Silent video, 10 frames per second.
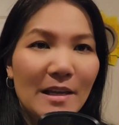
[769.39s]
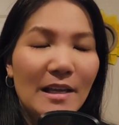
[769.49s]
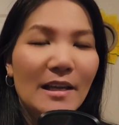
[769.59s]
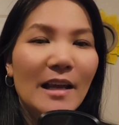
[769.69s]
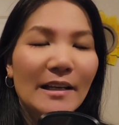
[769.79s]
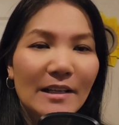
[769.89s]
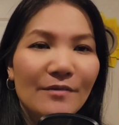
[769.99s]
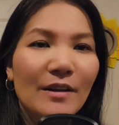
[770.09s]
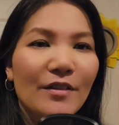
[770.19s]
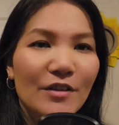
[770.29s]
in and
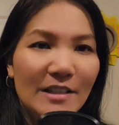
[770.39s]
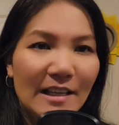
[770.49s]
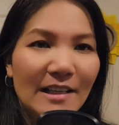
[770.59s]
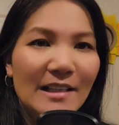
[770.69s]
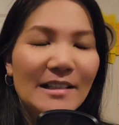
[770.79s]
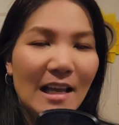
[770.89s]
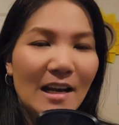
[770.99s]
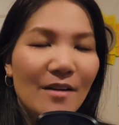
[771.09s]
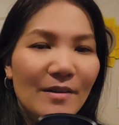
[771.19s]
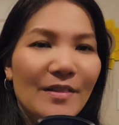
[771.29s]
giving their tickets
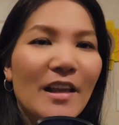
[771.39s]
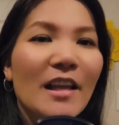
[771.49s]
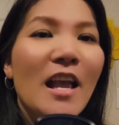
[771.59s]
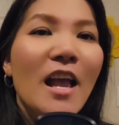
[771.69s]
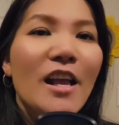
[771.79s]
and everything.